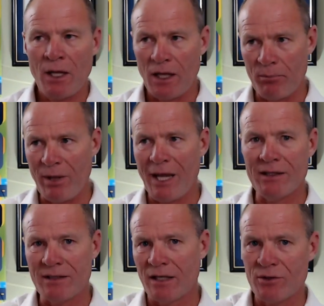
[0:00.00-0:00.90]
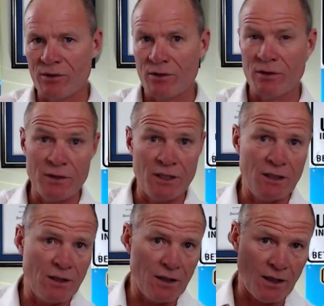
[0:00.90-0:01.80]
and pay attention to
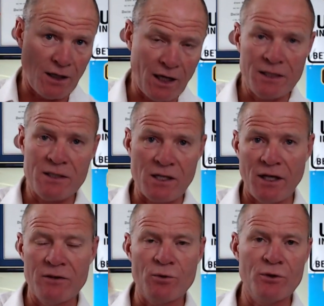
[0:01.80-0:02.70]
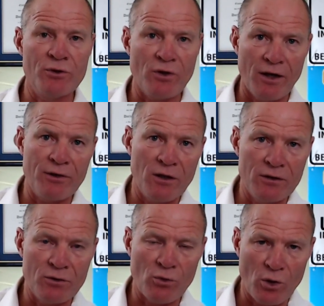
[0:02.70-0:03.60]
the height signs when you're driving
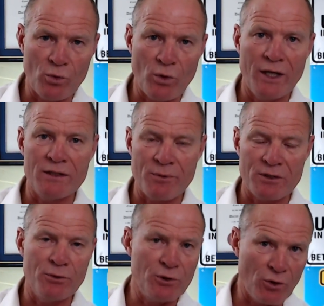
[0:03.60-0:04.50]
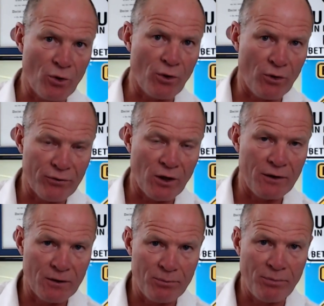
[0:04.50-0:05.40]
on the roadway, especially when you're going over
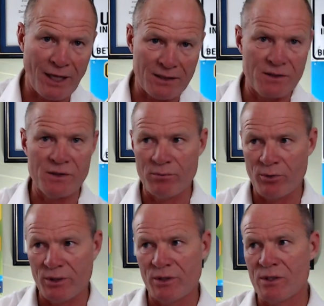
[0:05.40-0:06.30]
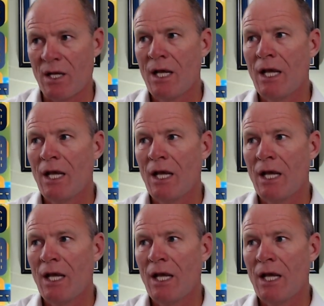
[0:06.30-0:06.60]
underpasses and bridges.